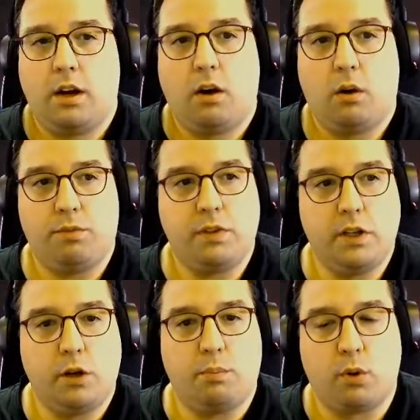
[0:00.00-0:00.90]
Hopefully
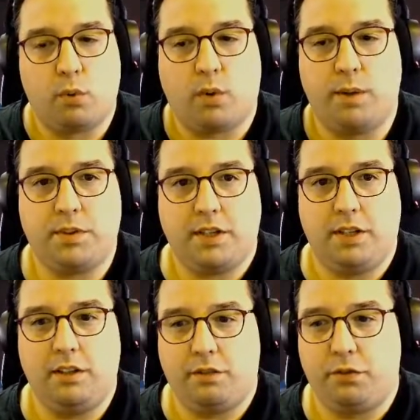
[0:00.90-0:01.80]
no board wipes
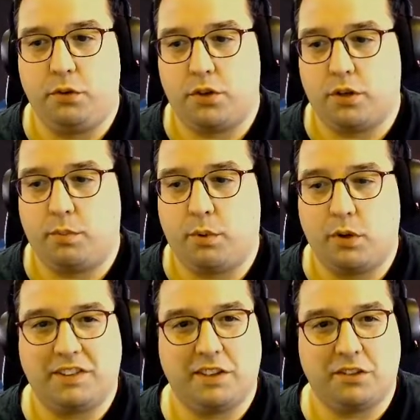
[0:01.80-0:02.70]
in the future. The
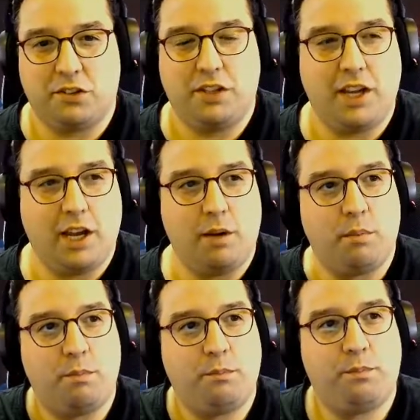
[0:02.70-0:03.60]
opponent says good game.
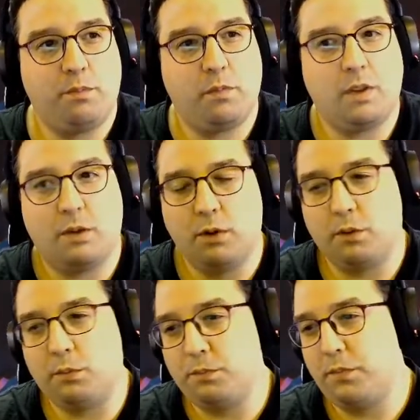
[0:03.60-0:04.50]
Wonder
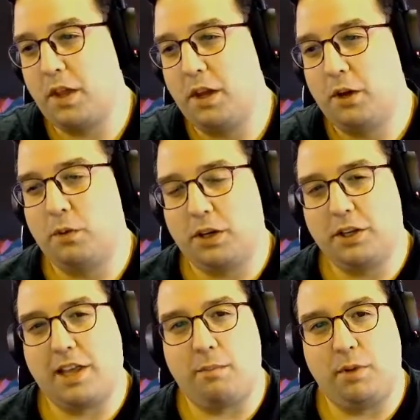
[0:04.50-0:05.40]
what could
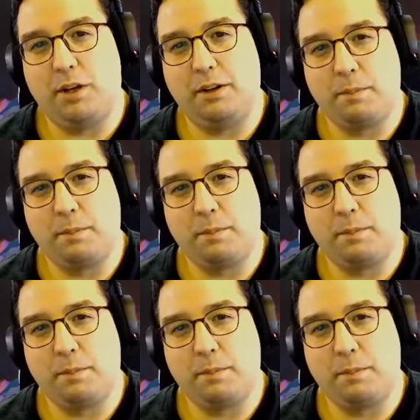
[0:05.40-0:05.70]
that mean?